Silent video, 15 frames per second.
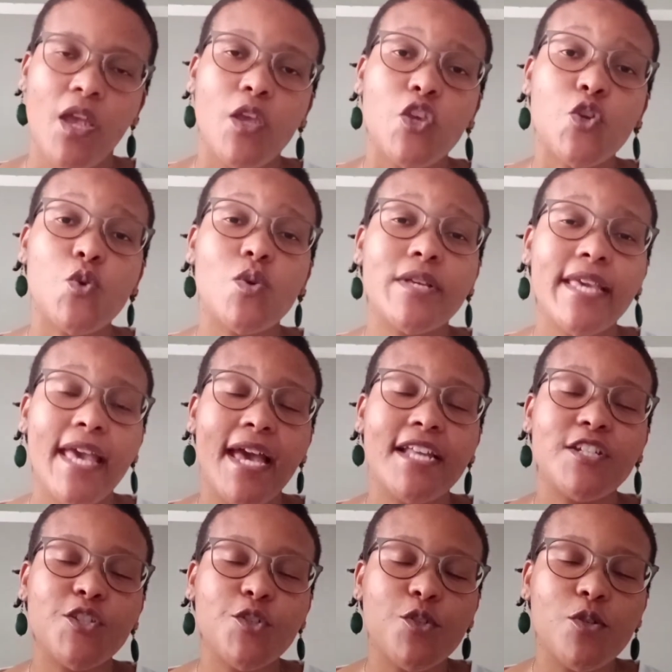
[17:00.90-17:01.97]
You
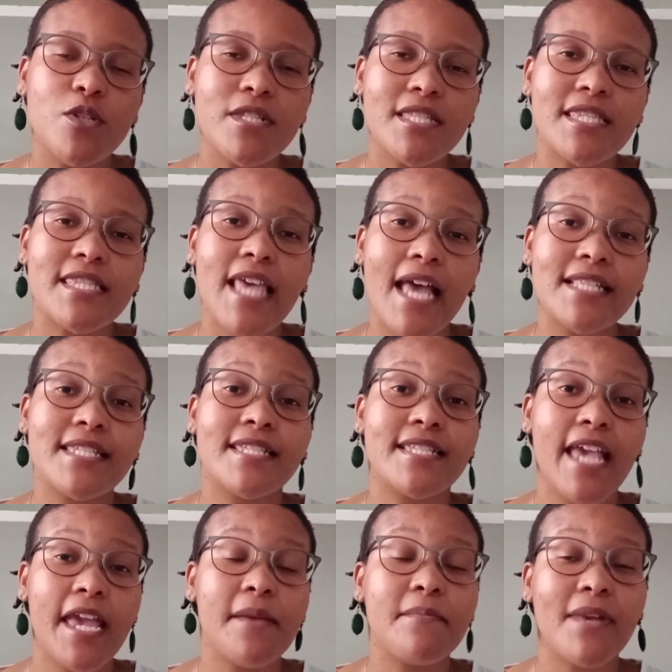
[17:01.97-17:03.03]
can't use that
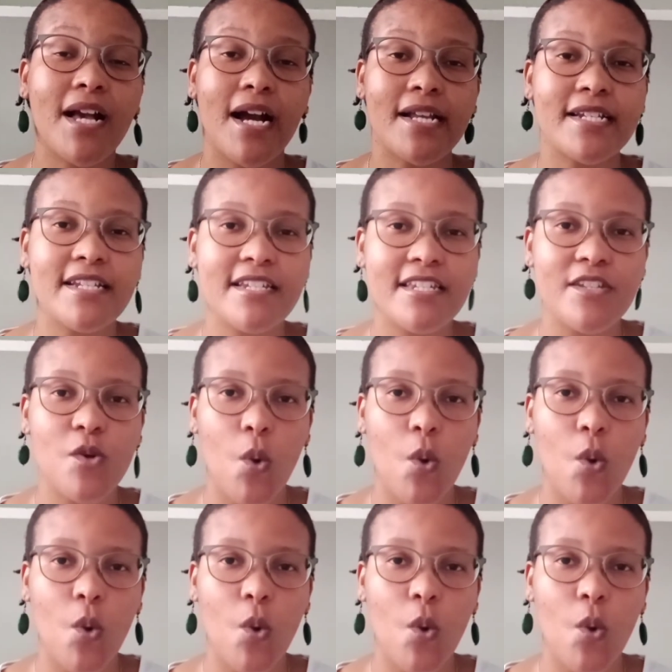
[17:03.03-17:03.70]
same Garnishee